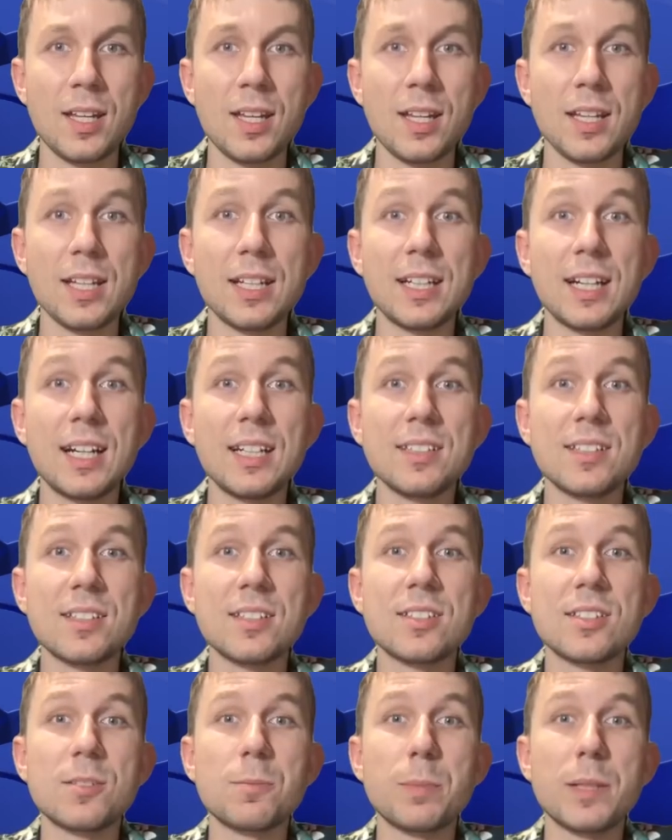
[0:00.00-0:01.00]
Hey guys,
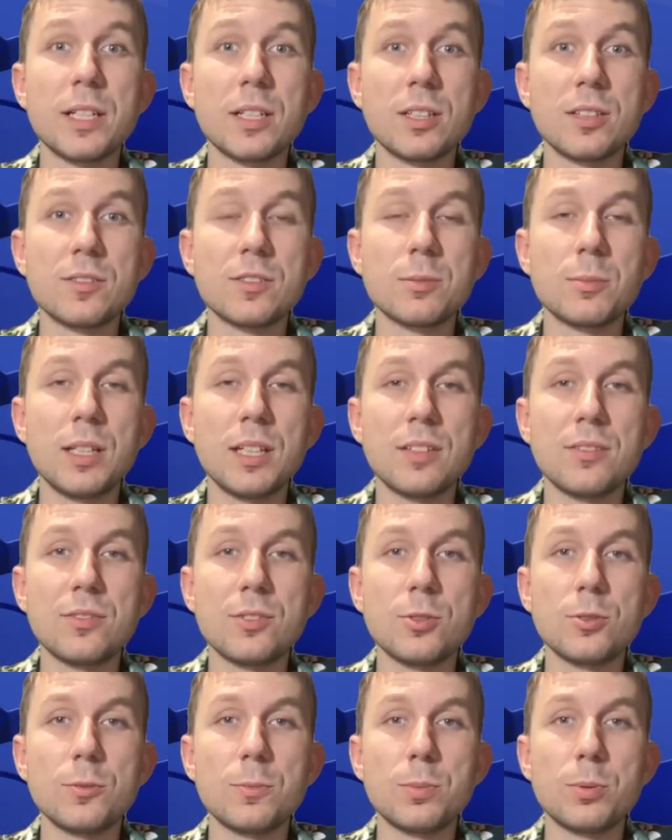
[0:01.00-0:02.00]
this is Peter from
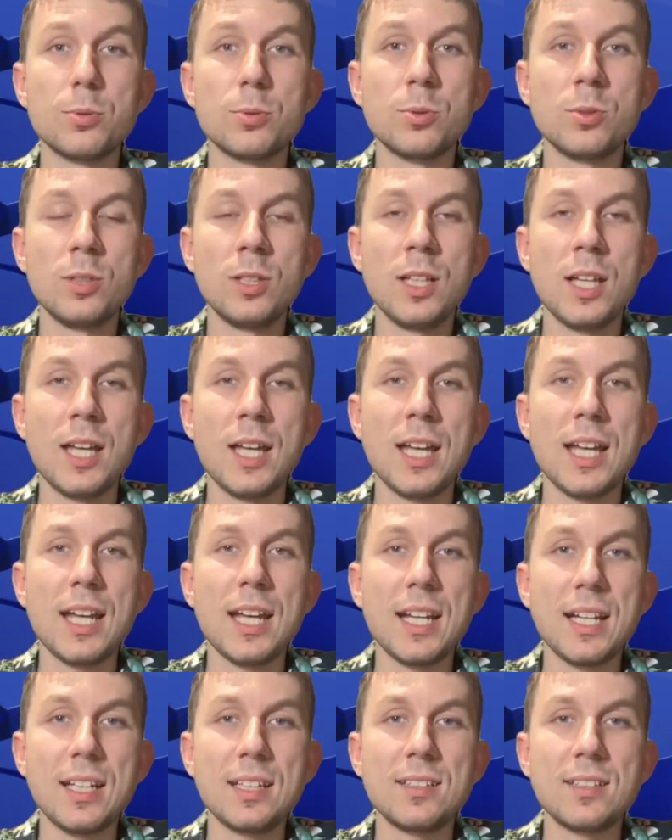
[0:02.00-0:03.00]

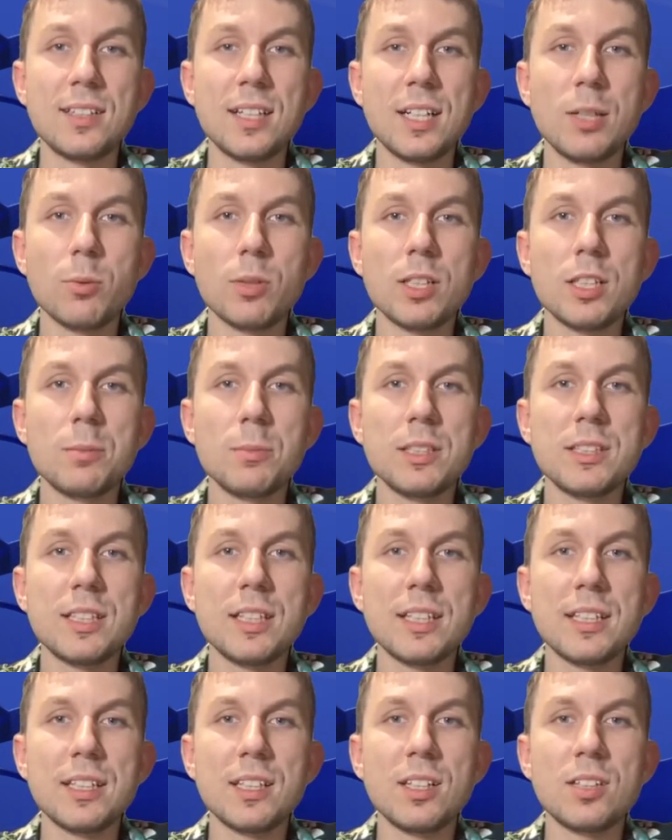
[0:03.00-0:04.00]
F2Pool, and today we're going to be
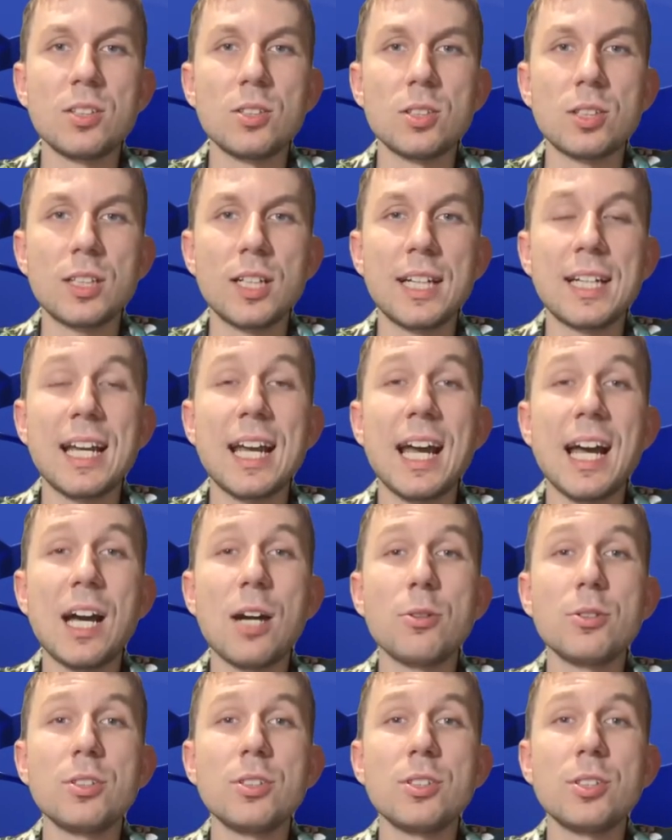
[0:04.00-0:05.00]
taking a look at
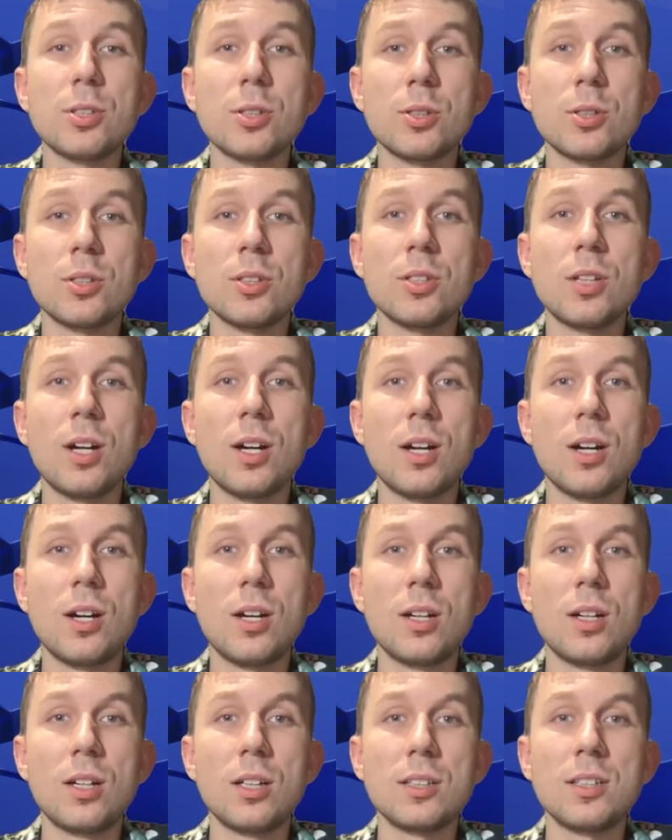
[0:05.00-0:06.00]
how to turn
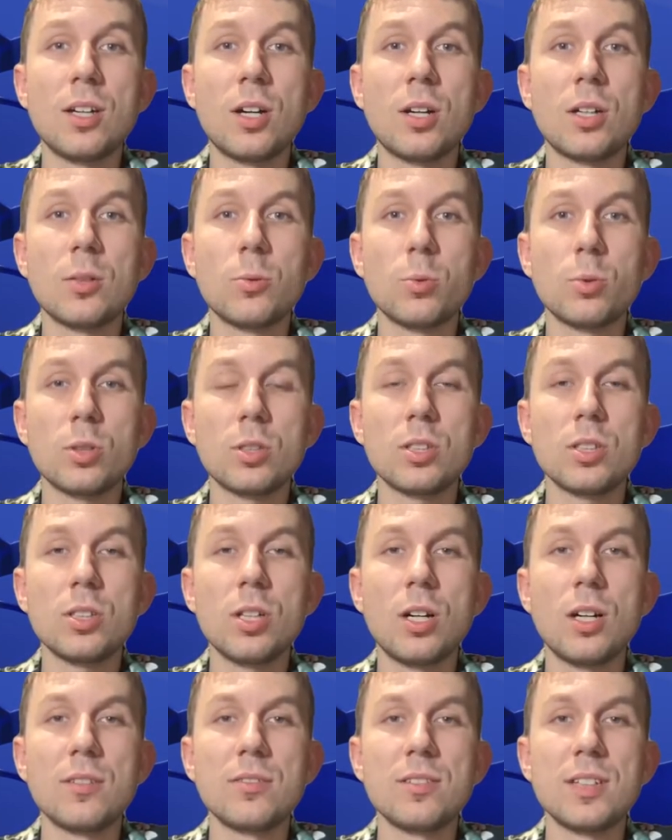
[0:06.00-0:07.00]
on our worker
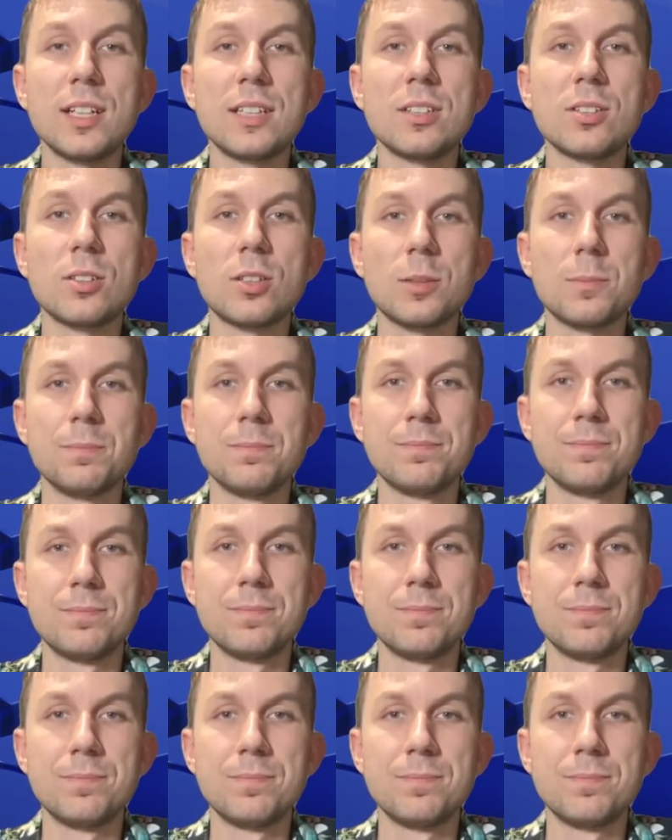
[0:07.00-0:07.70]
offline alarm.